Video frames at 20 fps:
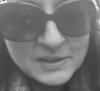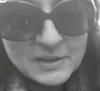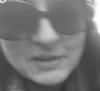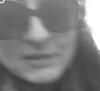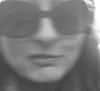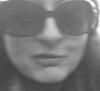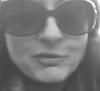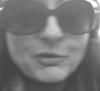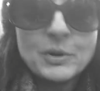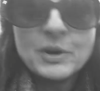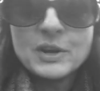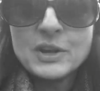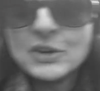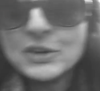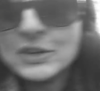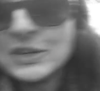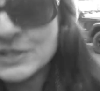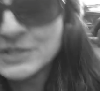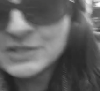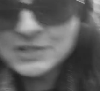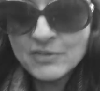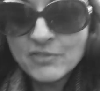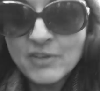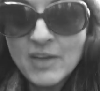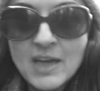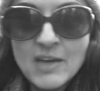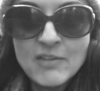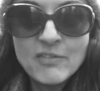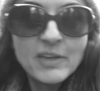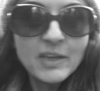4 years of
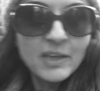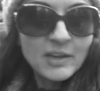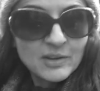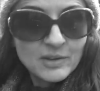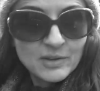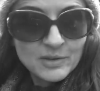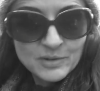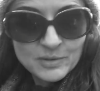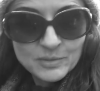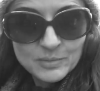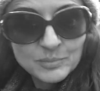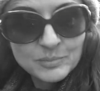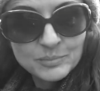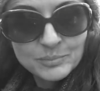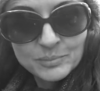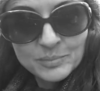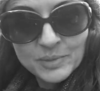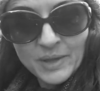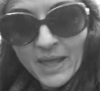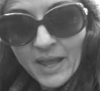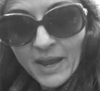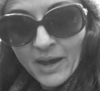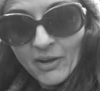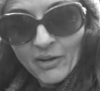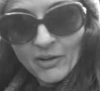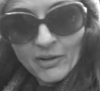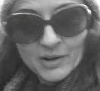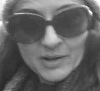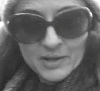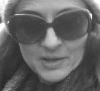having
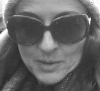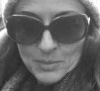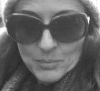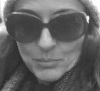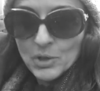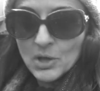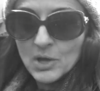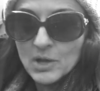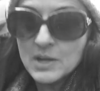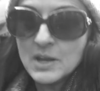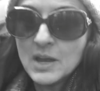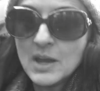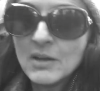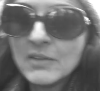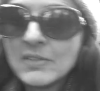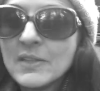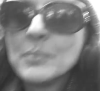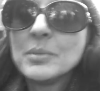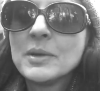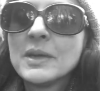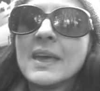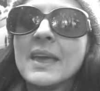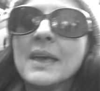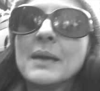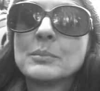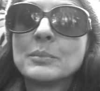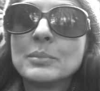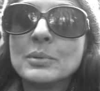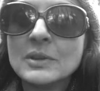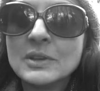hair, blonde hair that
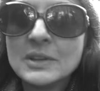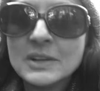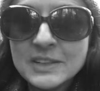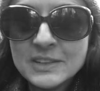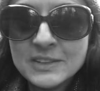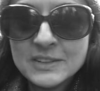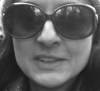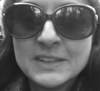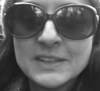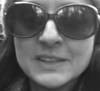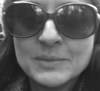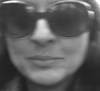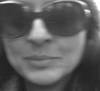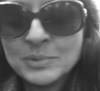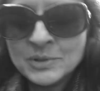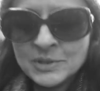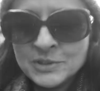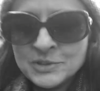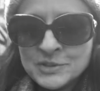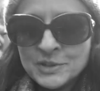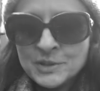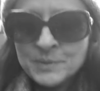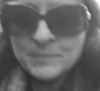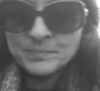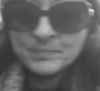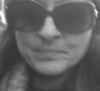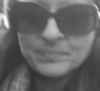became blonder and blonder,